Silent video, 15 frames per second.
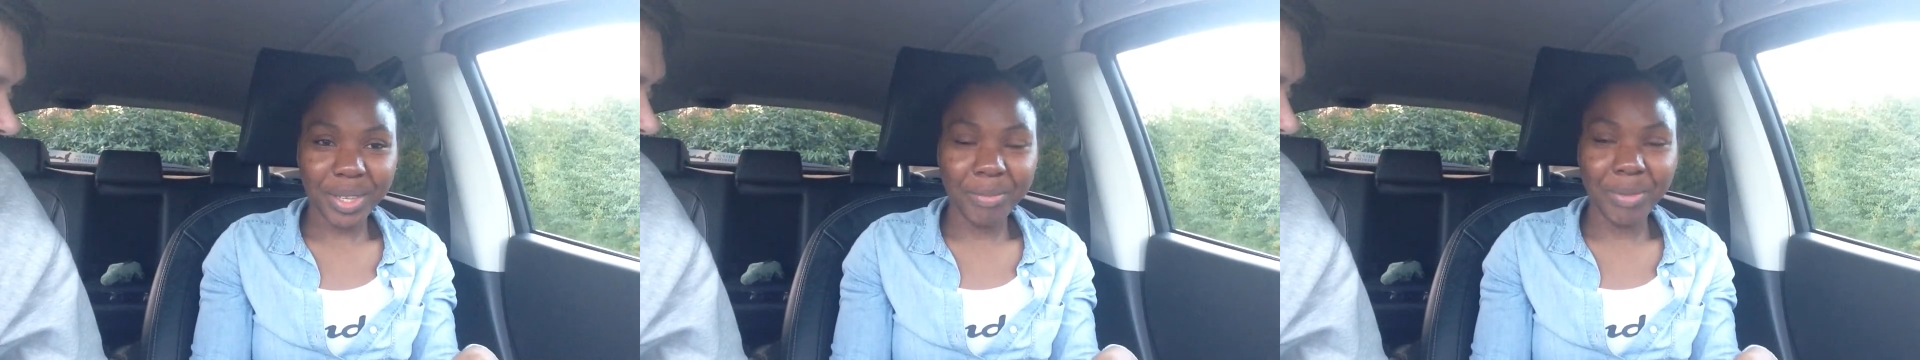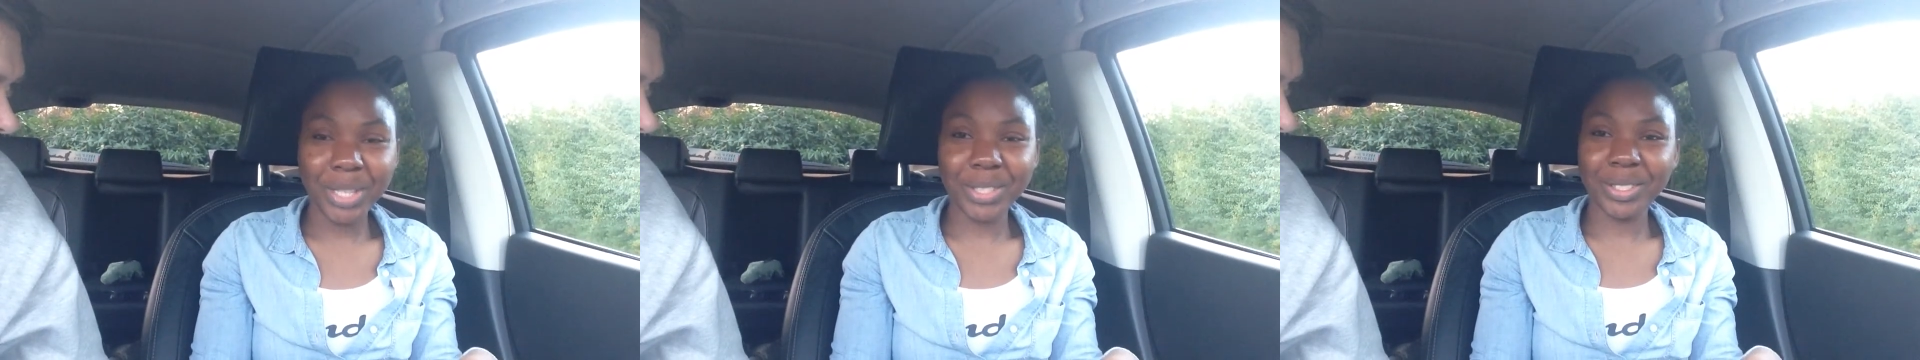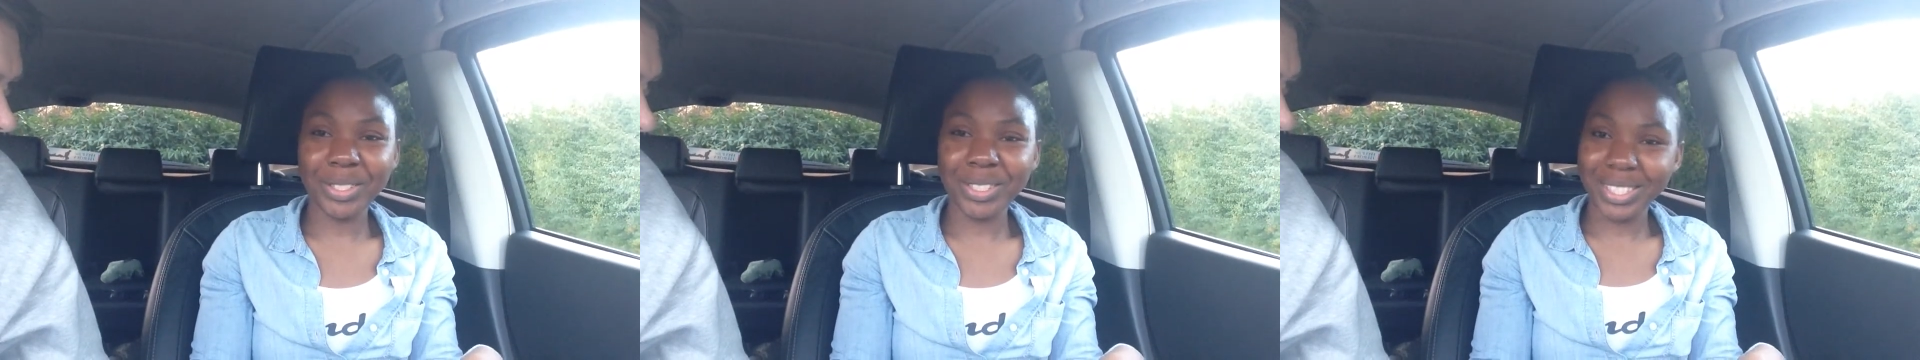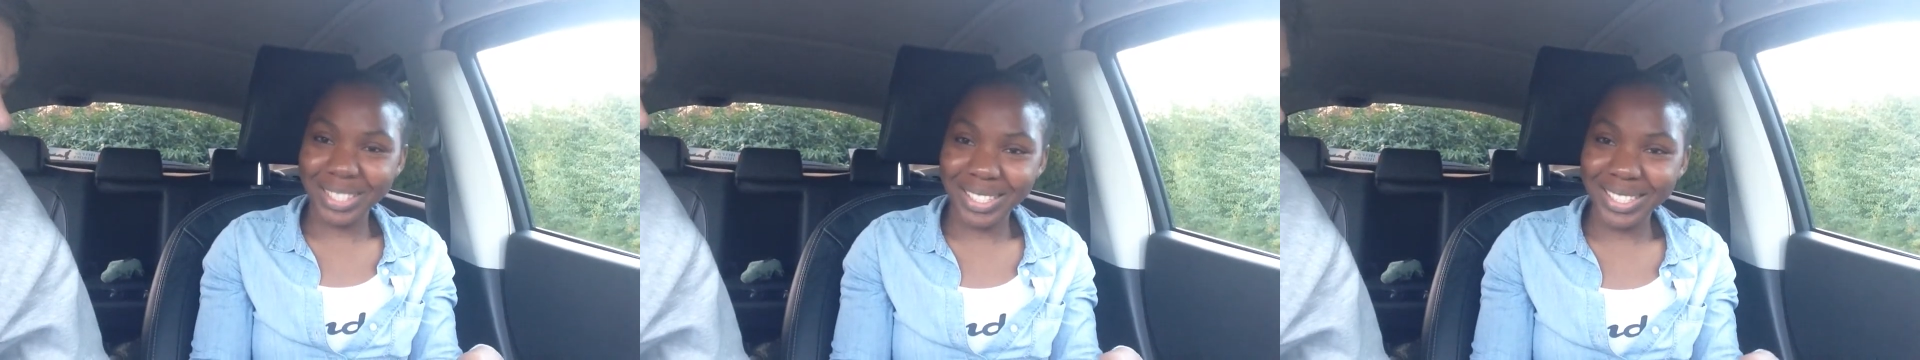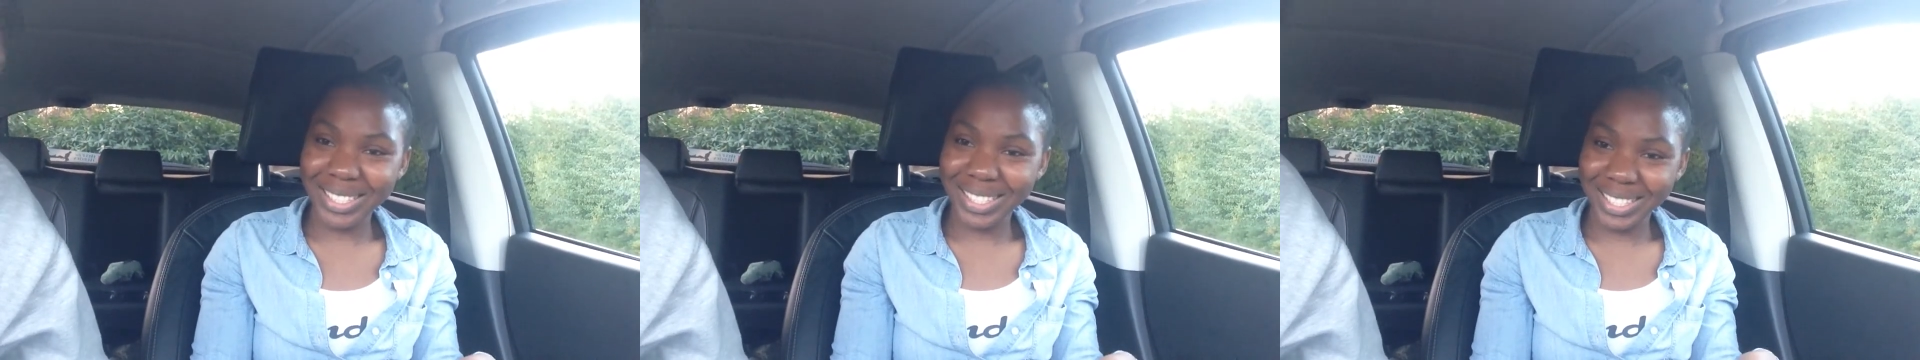My daughter
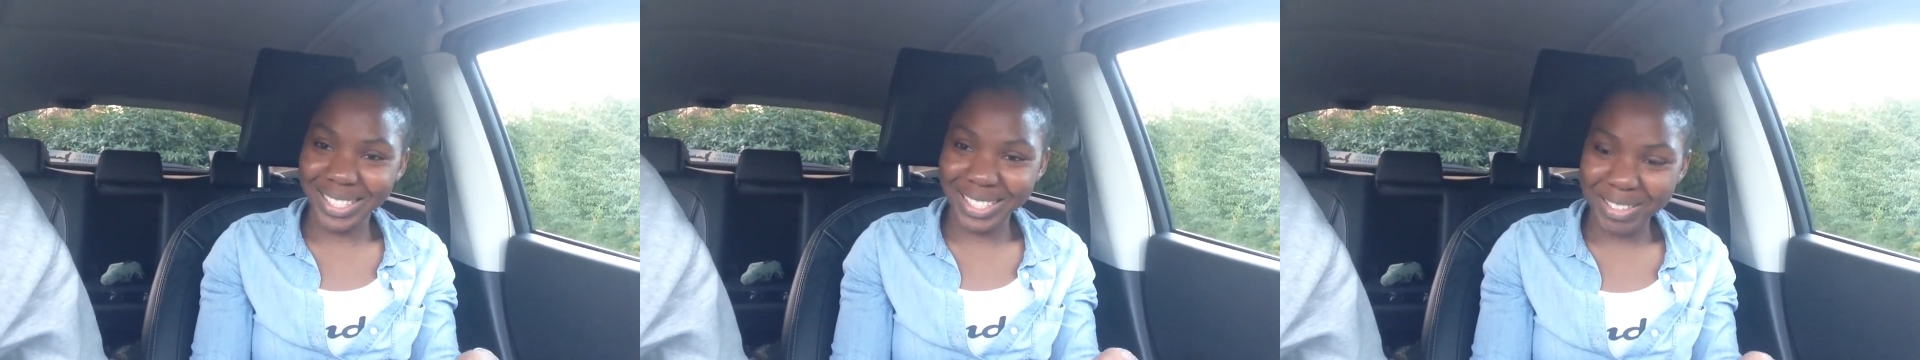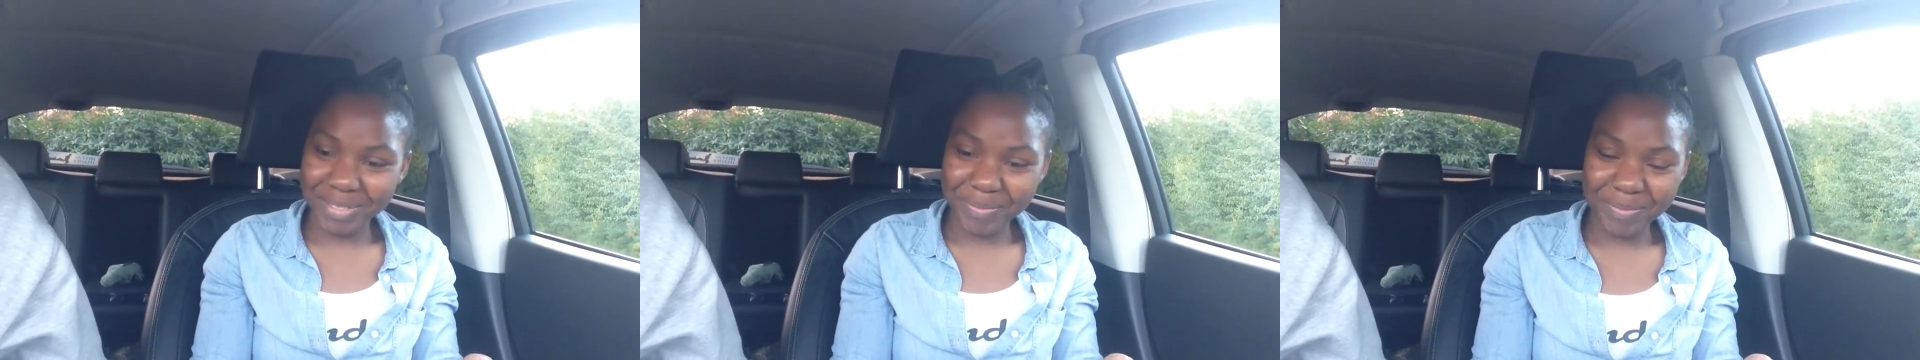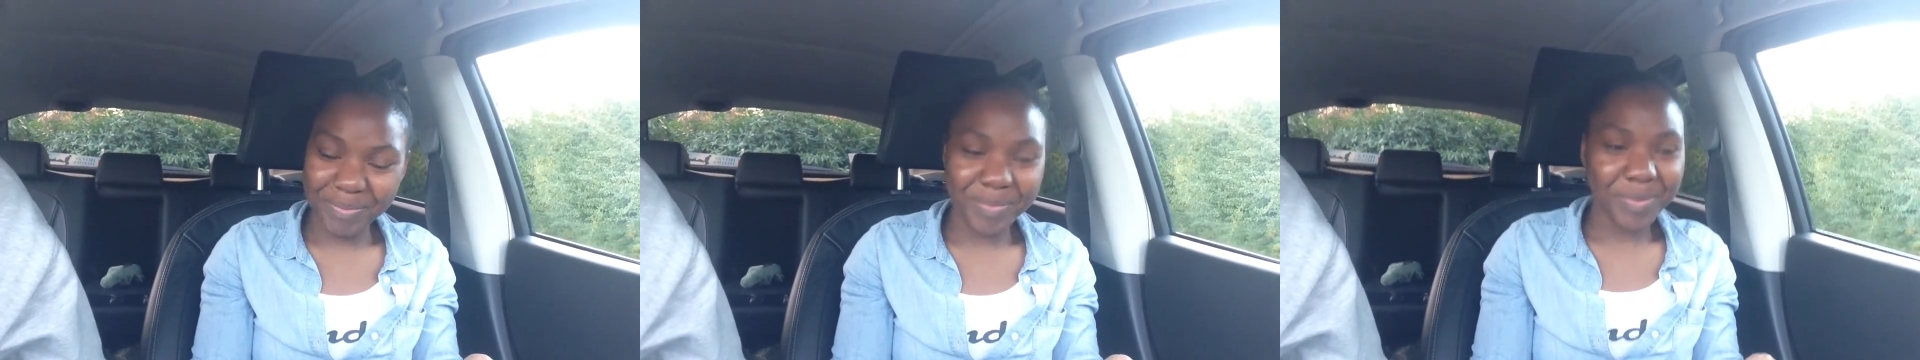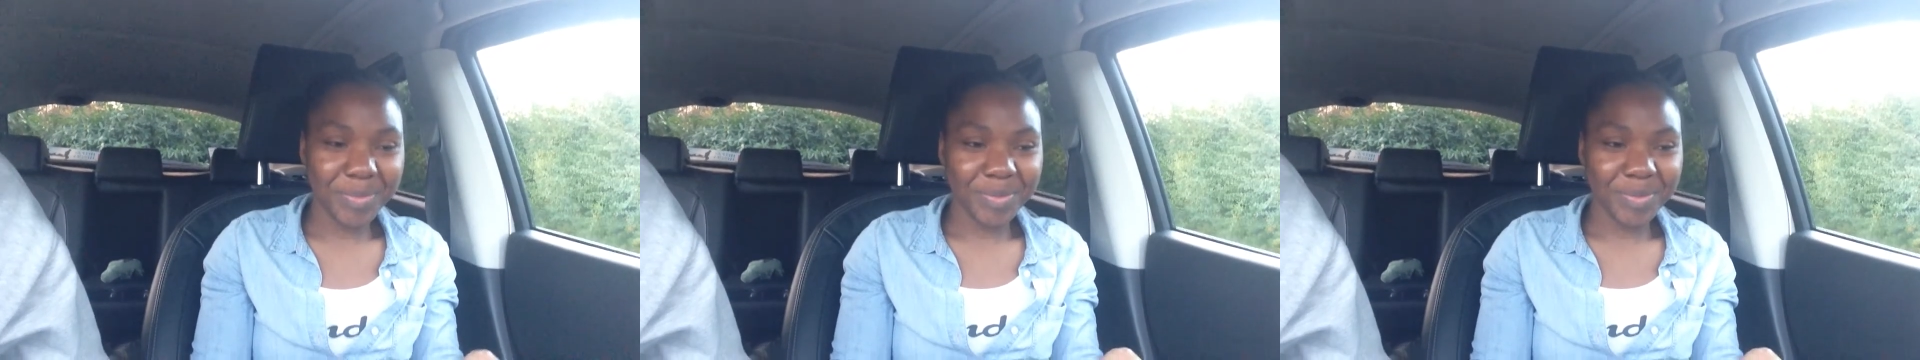Leticia. Now